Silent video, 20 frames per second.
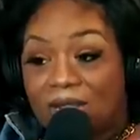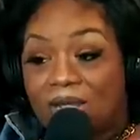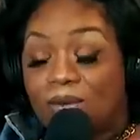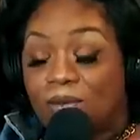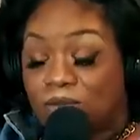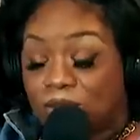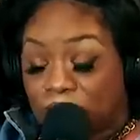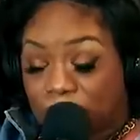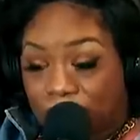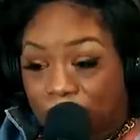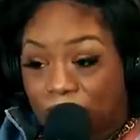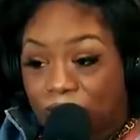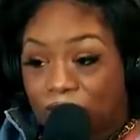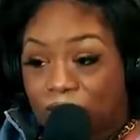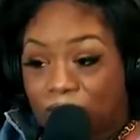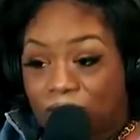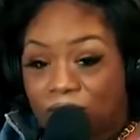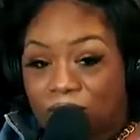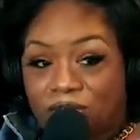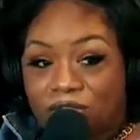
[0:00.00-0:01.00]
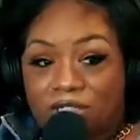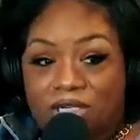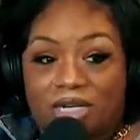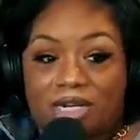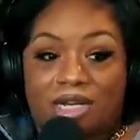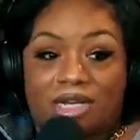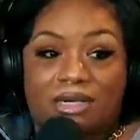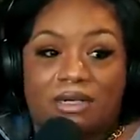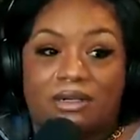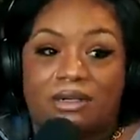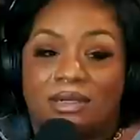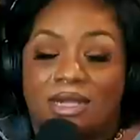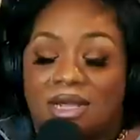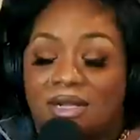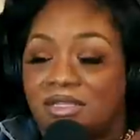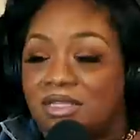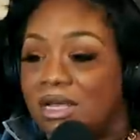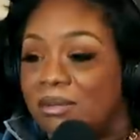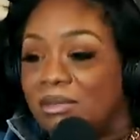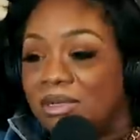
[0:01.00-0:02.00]
It was a social security check. And a
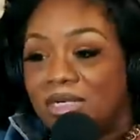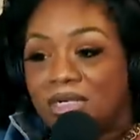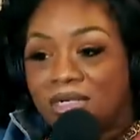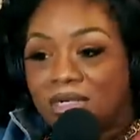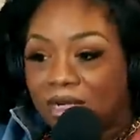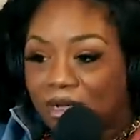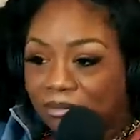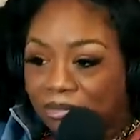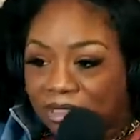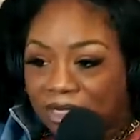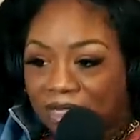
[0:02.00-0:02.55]
lot of time it didn't come